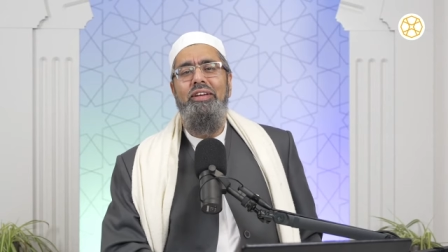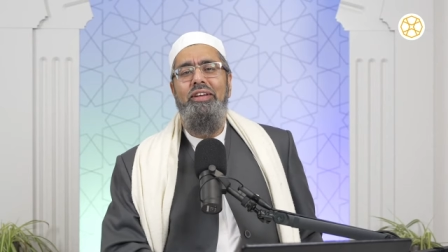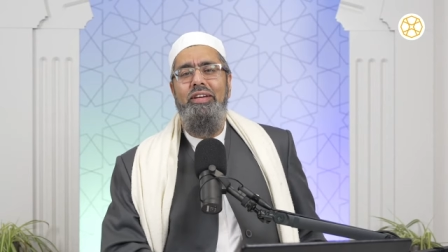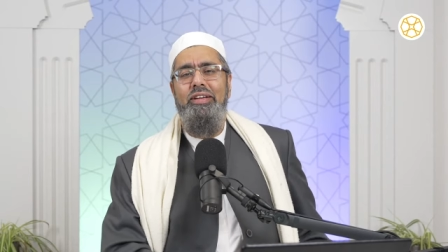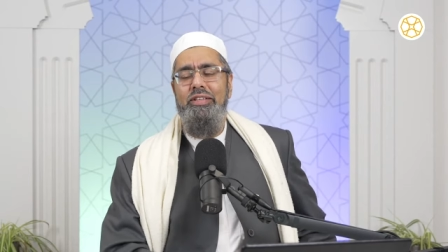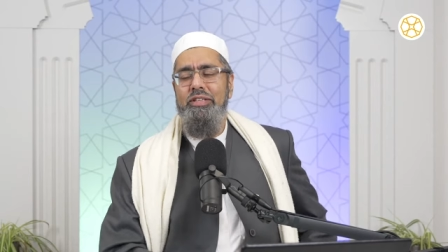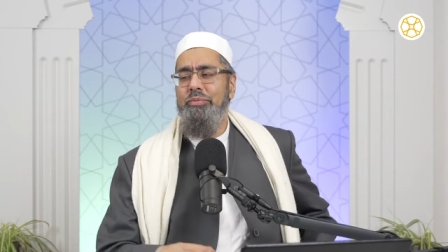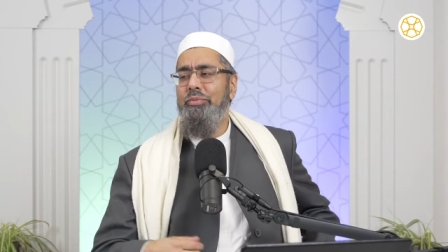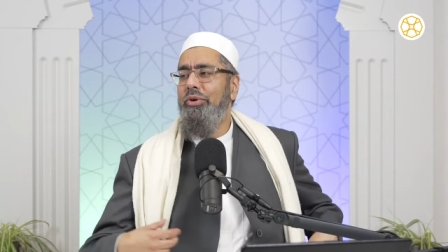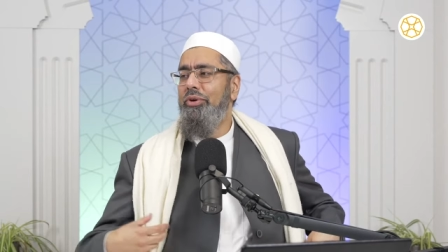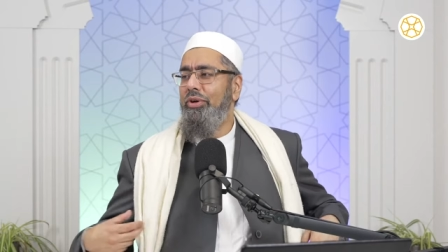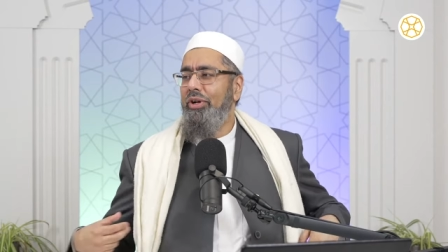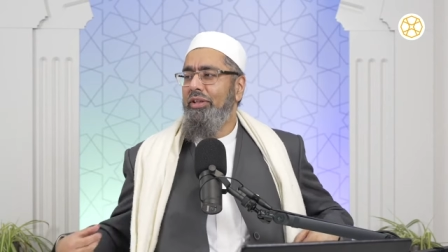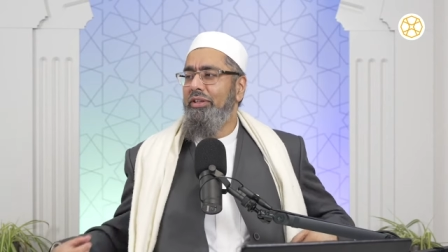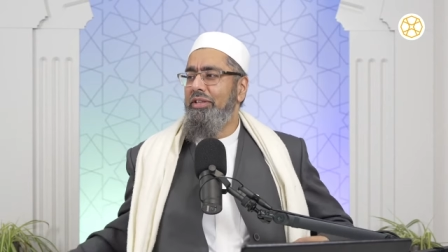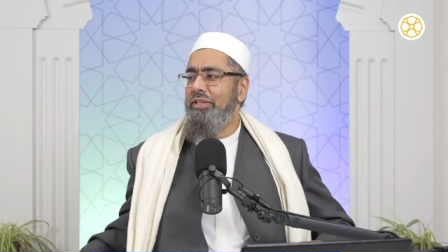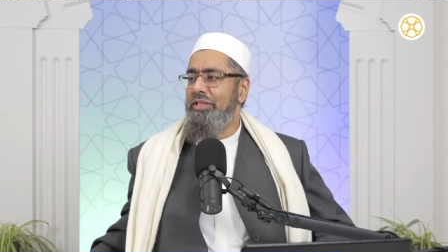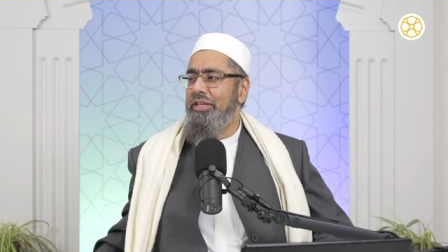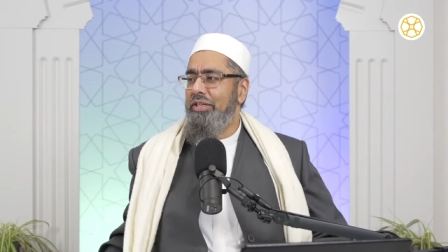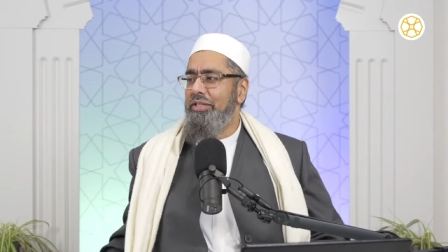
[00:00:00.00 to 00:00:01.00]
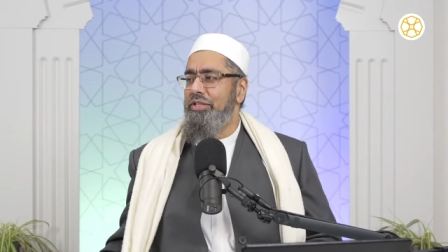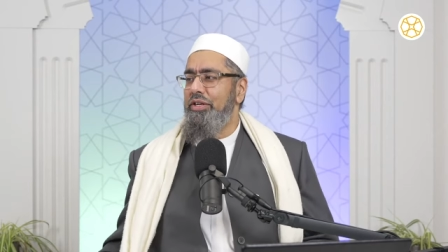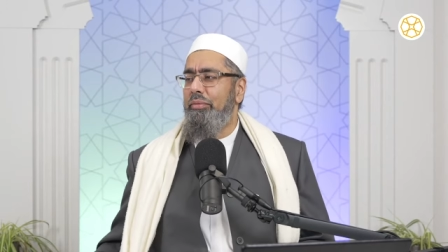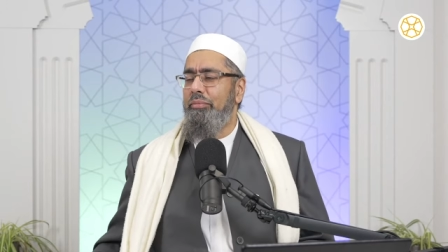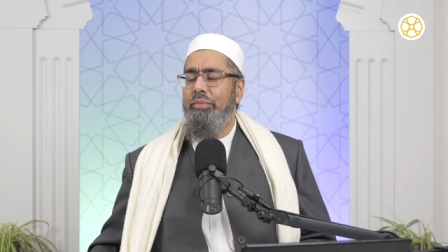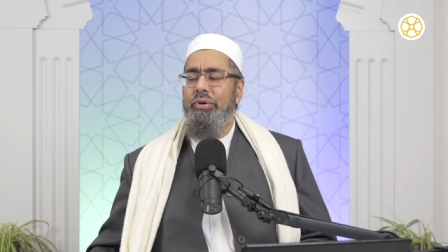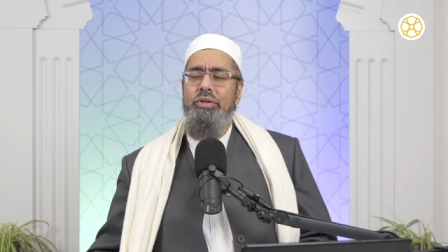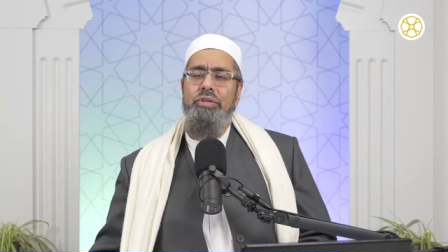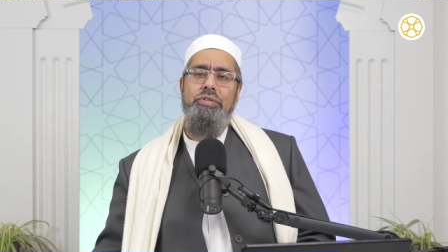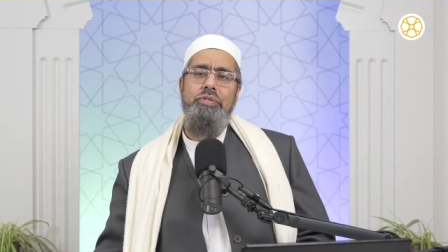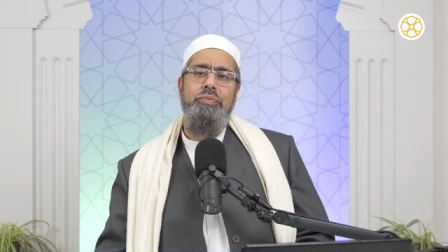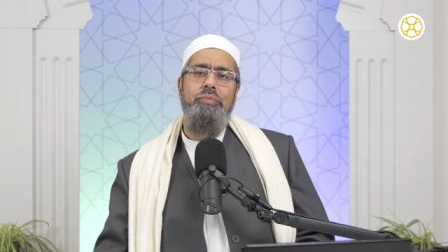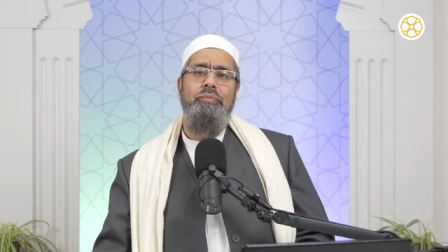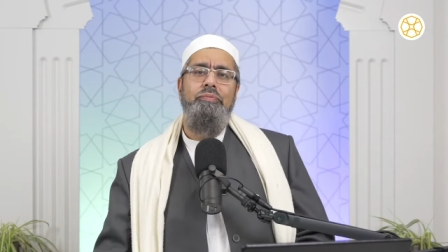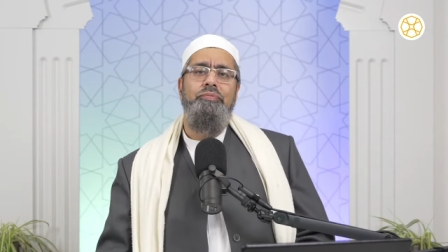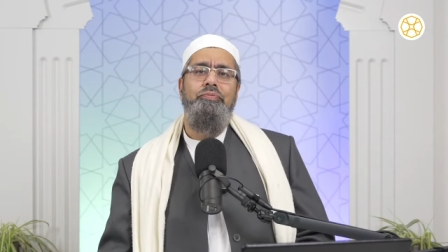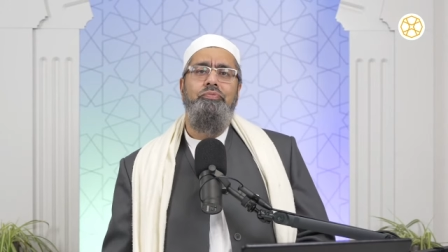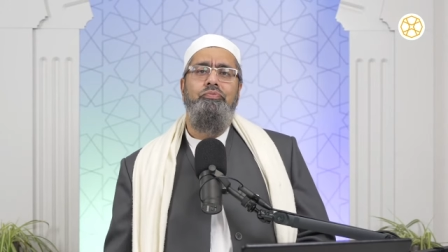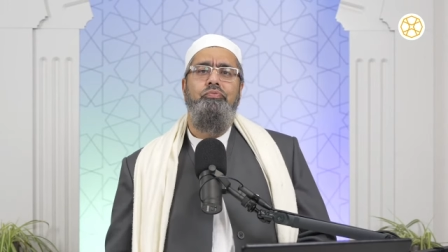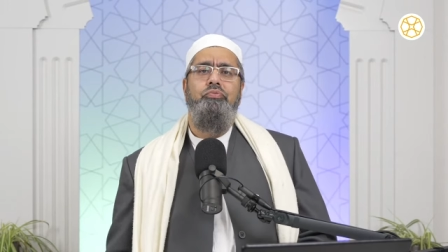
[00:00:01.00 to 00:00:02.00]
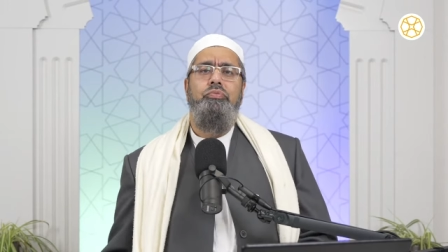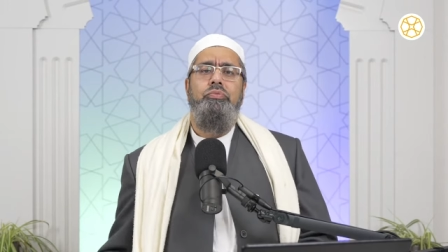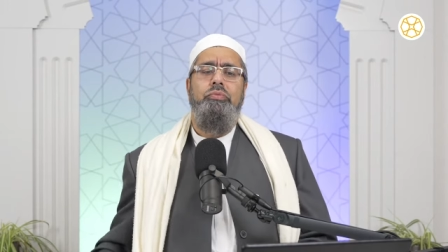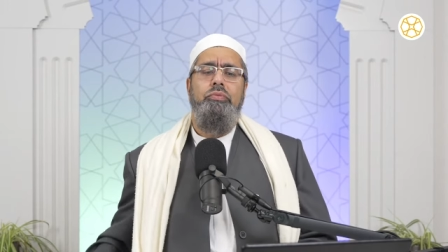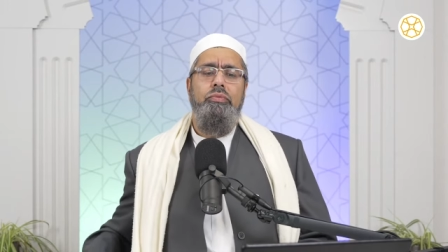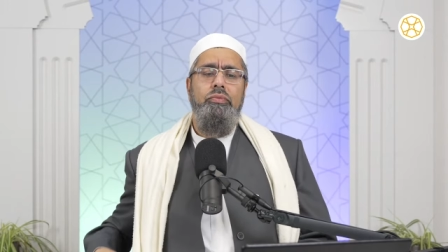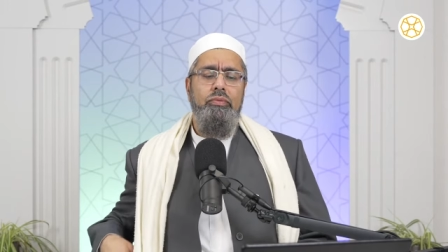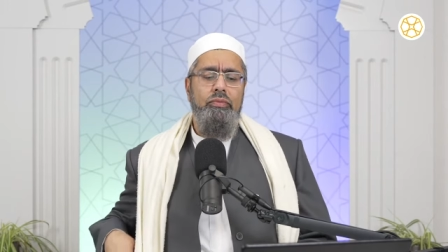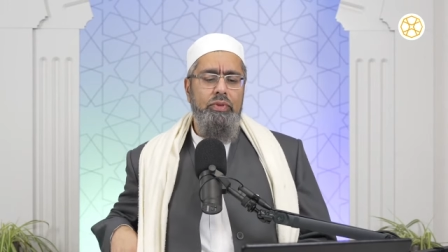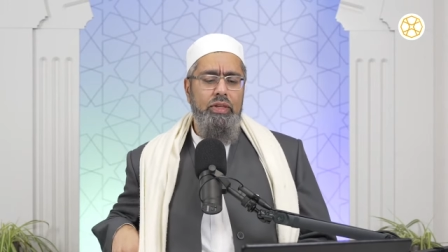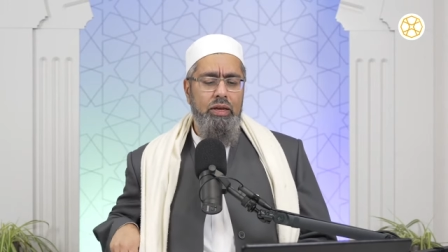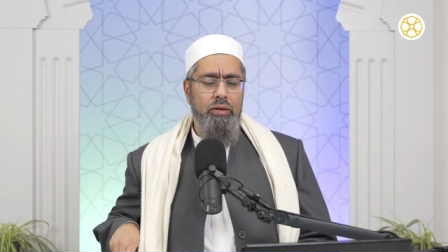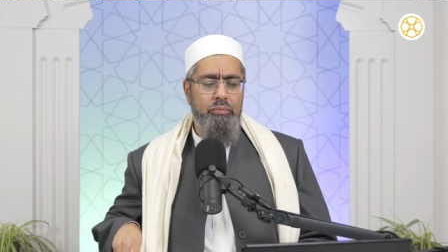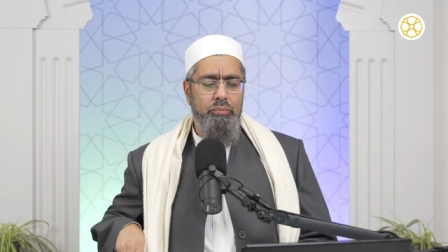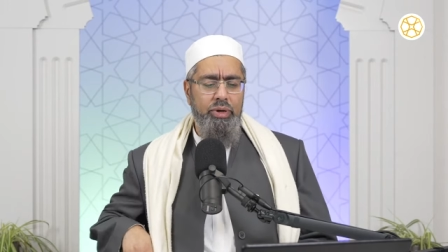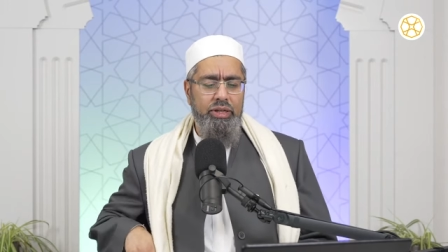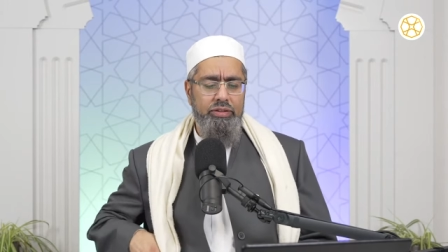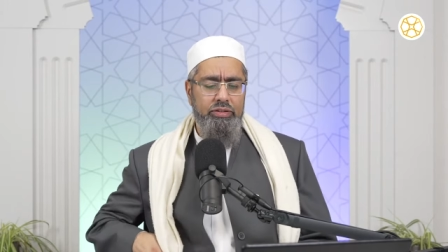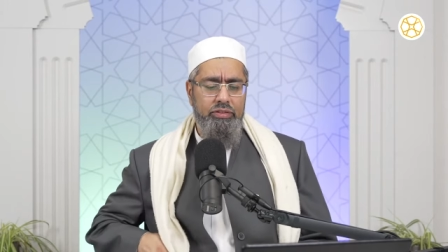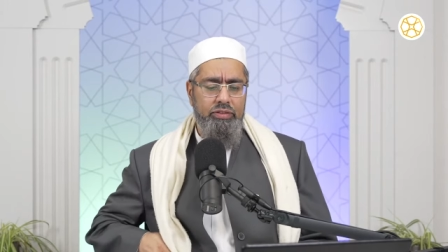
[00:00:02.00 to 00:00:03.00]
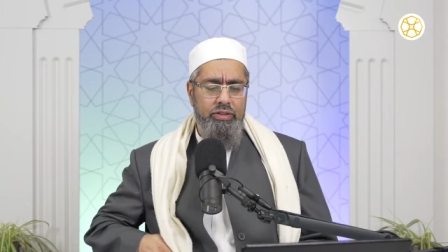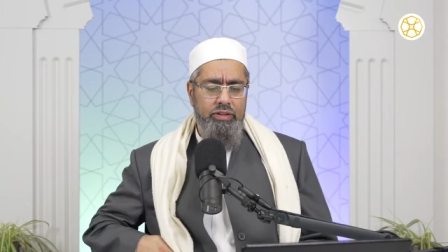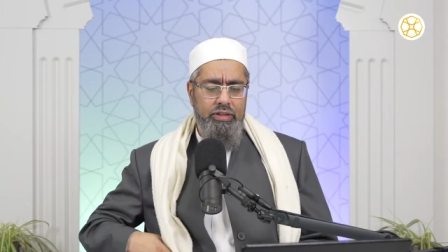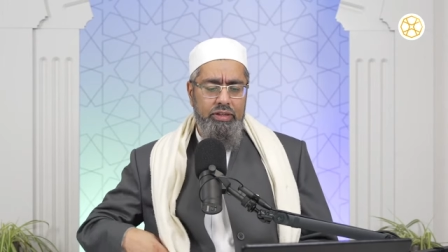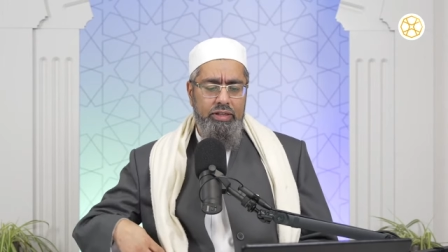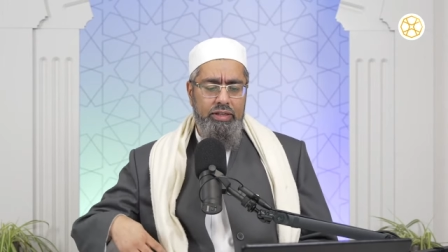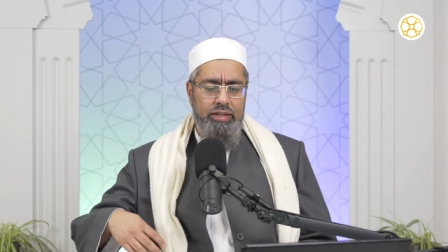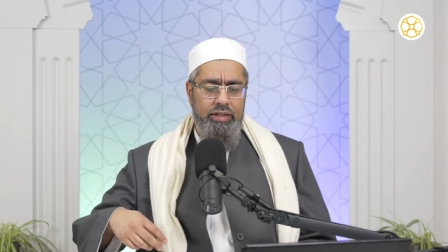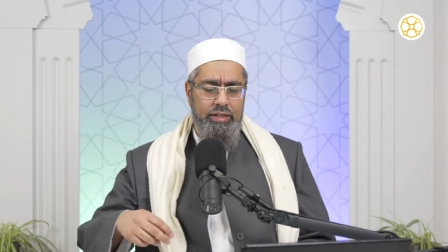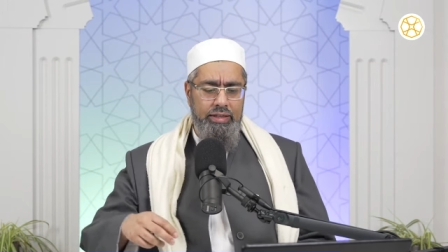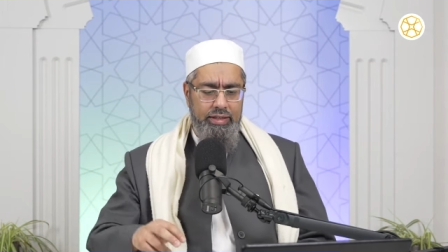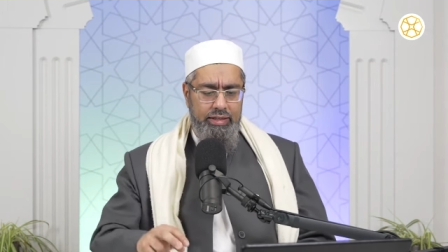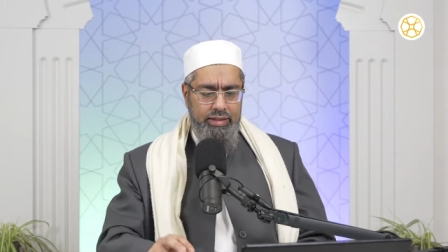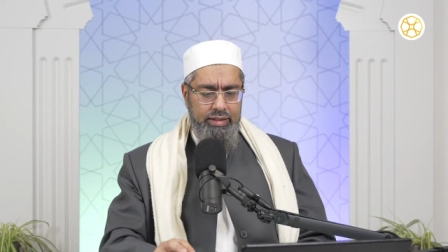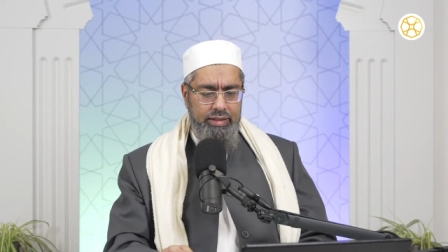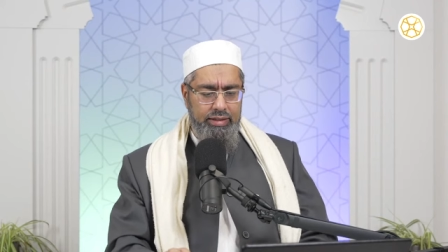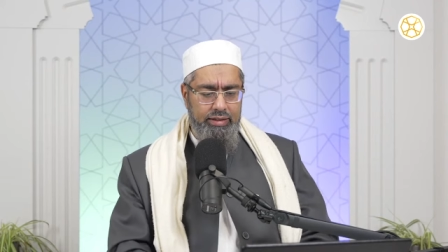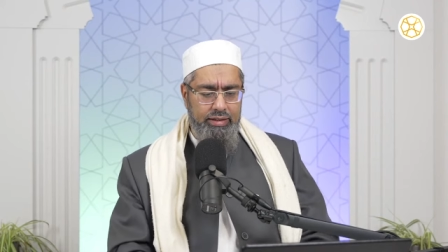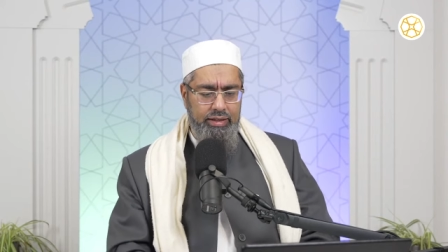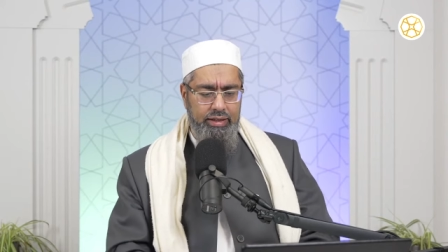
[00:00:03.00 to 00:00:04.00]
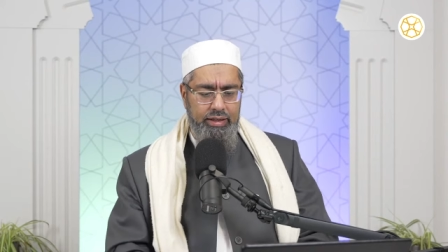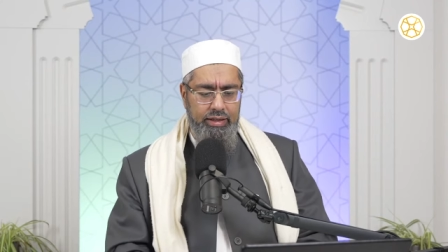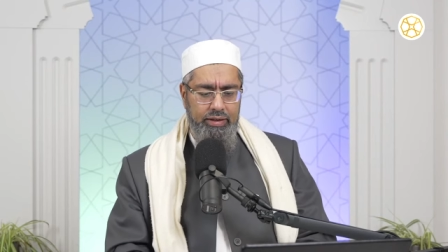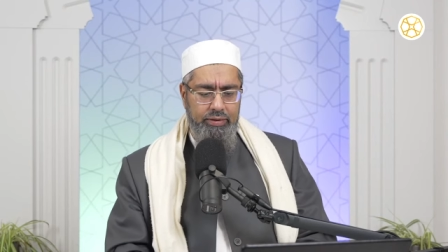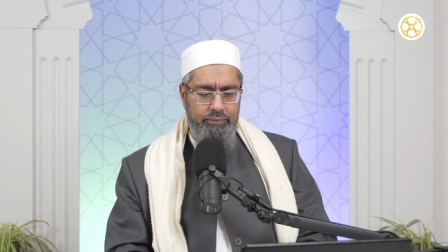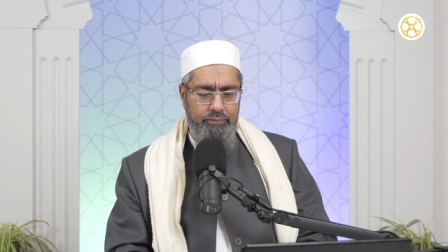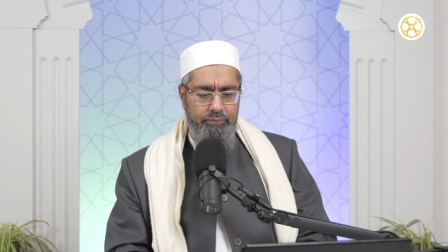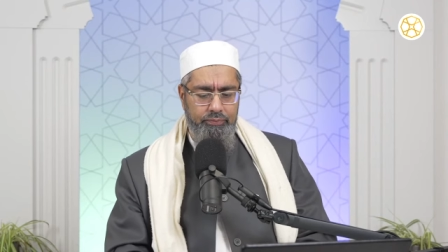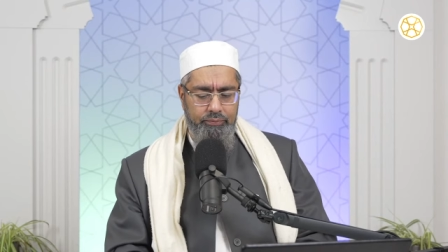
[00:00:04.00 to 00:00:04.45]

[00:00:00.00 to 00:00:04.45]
his book called The Six Numbers. But the